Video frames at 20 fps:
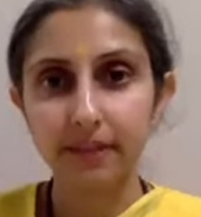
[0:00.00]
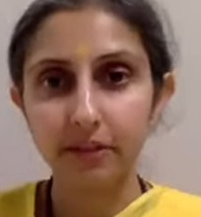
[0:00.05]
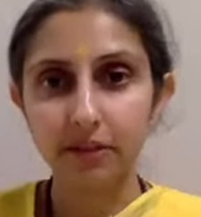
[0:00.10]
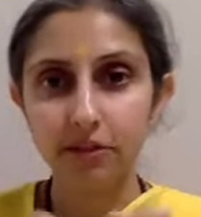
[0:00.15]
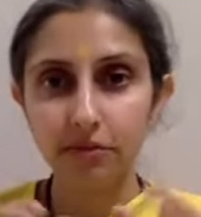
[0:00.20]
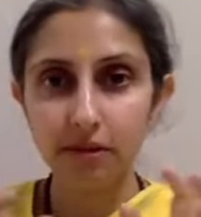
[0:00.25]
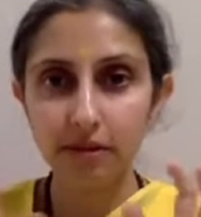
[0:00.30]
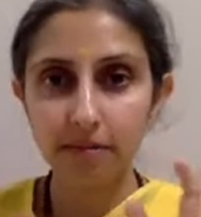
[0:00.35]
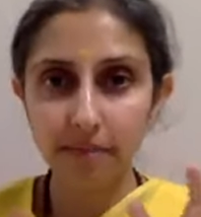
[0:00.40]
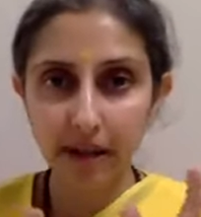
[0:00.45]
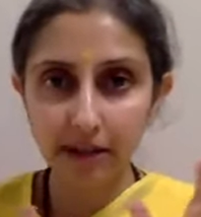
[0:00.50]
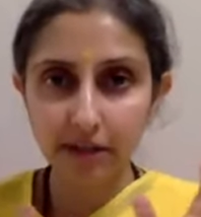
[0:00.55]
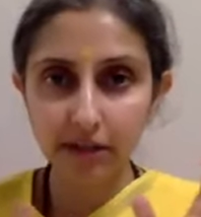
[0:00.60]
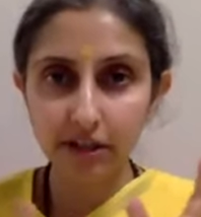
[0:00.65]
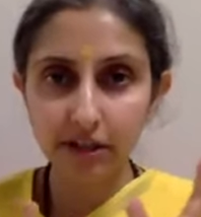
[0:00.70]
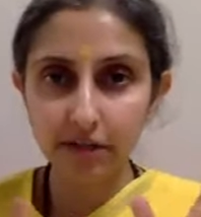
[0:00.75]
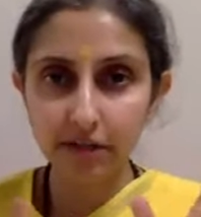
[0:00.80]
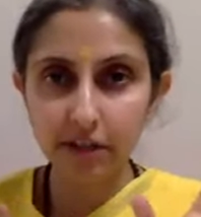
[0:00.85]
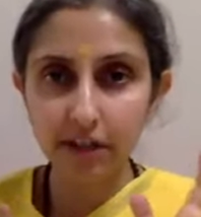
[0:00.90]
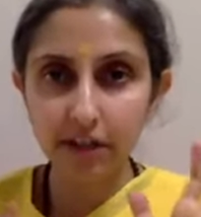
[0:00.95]
So
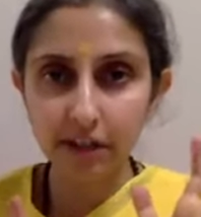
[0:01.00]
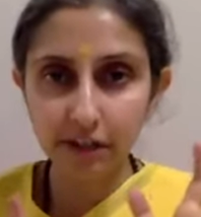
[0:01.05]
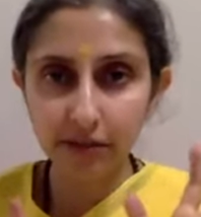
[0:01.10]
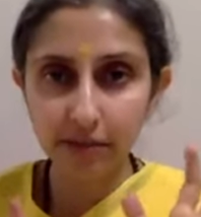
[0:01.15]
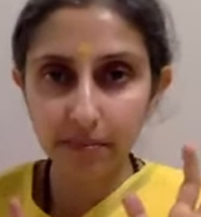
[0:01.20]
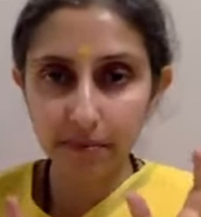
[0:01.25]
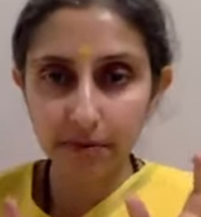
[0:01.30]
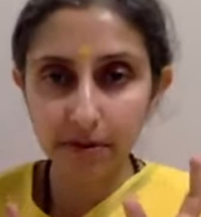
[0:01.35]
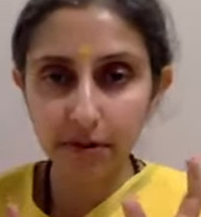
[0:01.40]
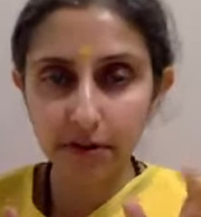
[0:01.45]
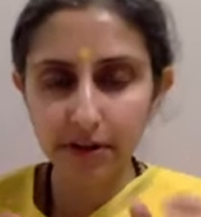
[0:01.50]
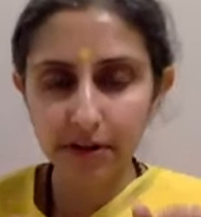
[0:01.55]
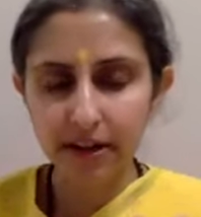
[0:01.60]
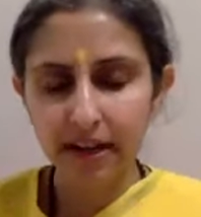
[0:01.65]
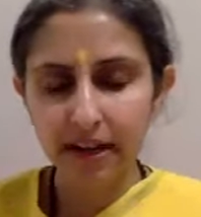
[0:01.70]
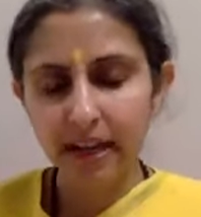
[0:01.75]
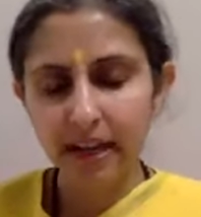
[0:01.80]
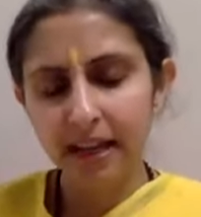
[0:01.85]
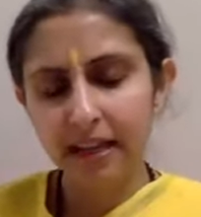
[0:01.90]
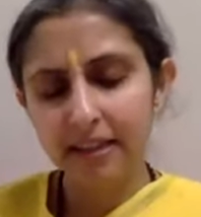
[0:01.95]
imagine if there's a bird
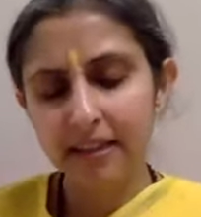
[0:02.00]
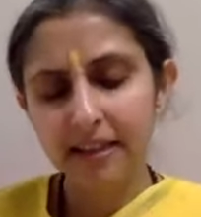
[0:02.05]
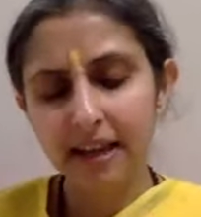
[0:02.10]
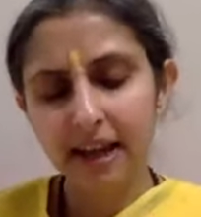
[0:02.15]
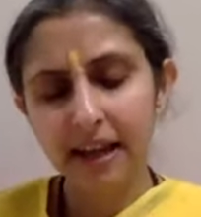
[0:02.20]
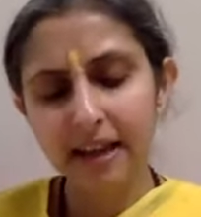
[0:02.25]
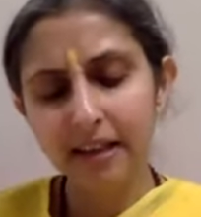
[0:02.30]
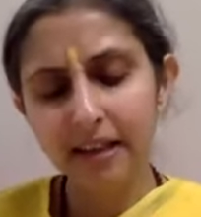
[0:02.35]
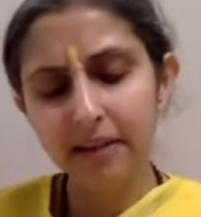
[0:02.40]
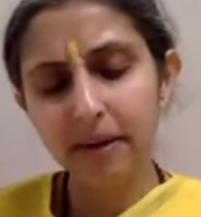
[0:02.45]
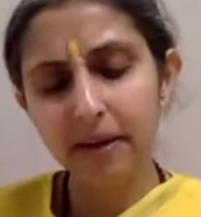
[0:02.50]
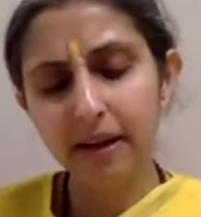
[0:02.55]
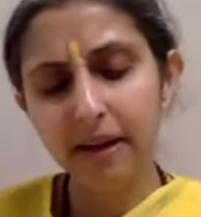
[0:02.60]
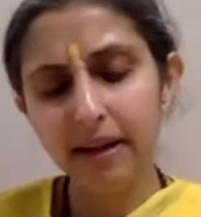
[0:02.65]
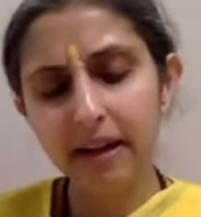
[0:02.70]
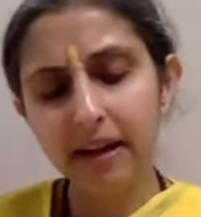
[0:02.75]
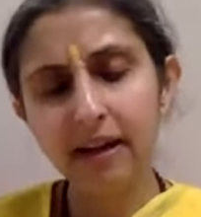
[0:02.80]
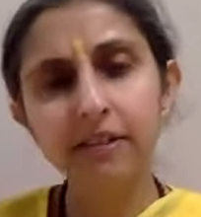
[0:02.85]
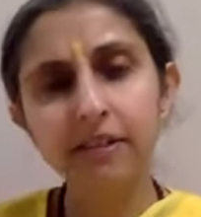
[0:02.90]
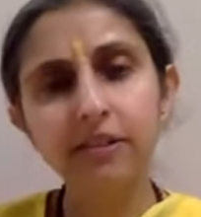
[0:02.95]
tied by
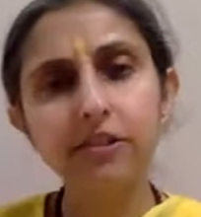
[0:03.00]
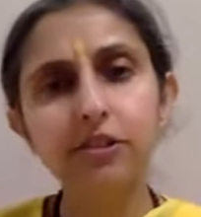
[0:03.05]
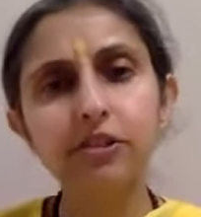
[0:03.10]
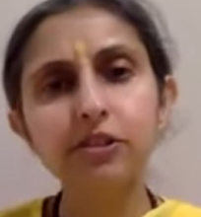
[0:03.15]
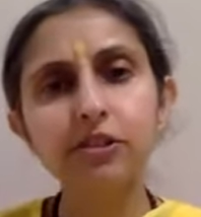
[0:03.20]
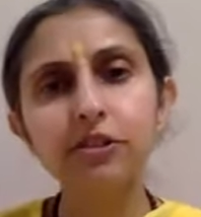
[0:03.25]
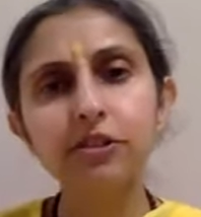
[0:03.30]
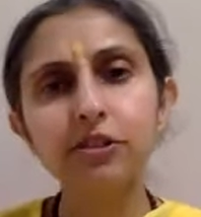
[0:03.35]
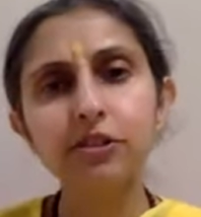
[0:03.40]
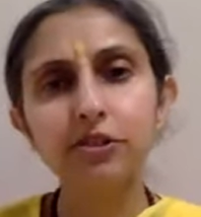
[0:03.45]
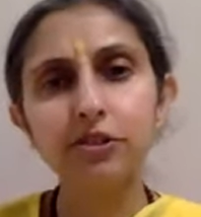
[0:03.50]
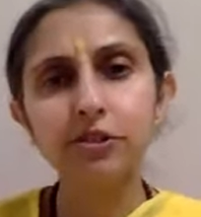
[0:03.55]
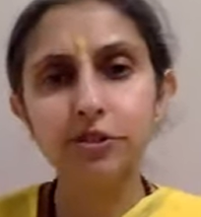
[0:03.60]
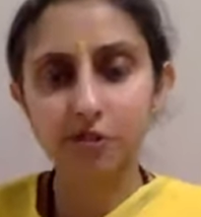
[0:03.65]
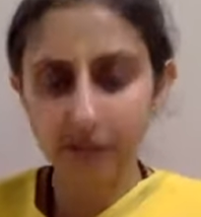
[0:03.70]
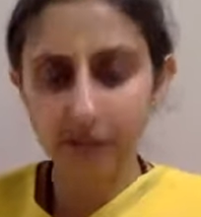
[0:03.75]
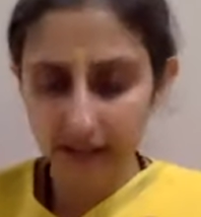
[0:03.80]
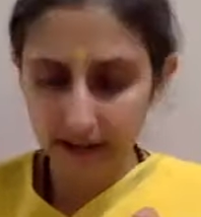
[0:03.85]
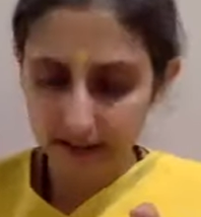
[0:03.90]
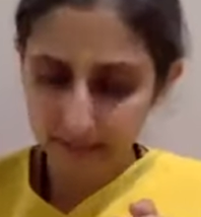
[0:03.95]
a hunter's
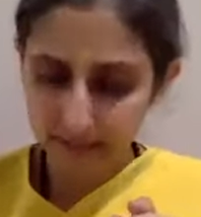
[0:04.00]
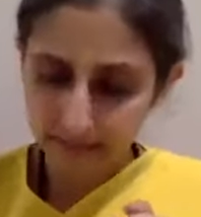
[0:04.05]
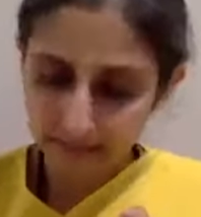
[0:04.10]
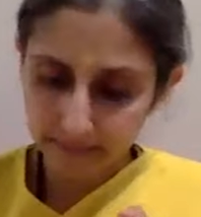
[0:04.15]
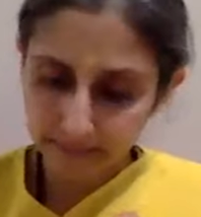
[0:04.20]
string.